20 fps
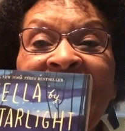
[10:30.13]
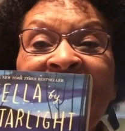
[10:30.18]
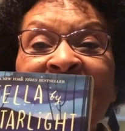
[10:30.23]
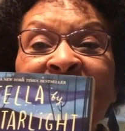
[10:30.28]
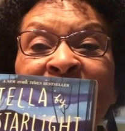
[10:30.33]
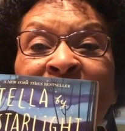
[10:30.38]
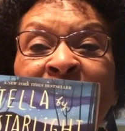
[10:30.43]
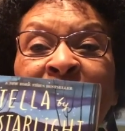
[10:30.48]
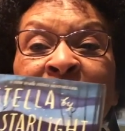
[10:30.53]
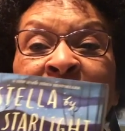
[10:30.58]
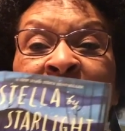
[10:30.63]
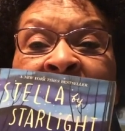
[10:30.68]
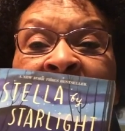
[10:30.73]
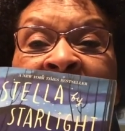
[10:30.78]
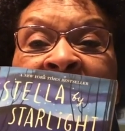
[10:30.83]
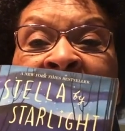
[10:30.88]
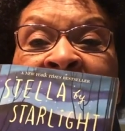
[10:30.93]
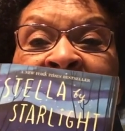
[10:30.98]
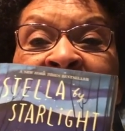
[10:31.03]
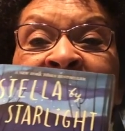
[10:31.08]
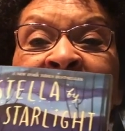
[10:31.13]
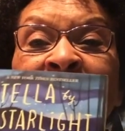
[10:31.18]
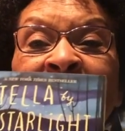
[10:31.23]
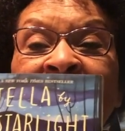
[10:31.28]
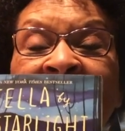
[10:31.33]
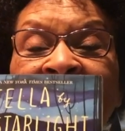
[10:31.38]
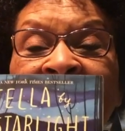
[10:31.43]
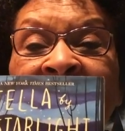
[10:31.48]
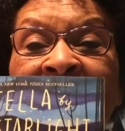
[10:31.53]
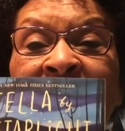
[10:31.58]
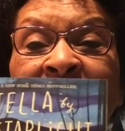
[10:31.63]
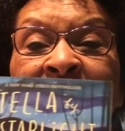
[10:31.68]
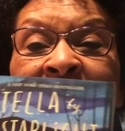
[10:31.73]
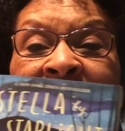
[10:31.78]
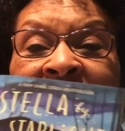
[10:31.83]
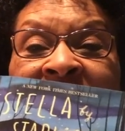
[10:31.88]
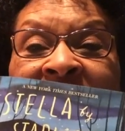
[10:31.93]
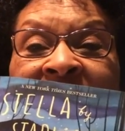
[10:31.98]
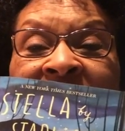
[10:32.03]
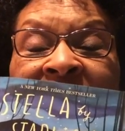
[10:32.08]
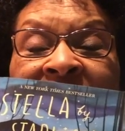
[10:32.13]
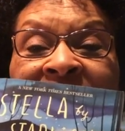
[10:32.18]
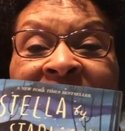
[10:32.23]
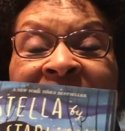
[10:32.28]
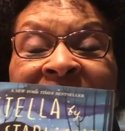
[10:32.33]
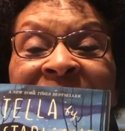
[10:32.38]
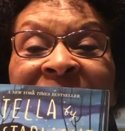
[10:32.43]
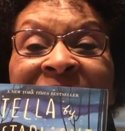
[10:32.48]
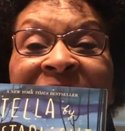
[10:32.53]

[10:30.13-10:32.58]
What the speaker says: excerpt from Stella by Starlight.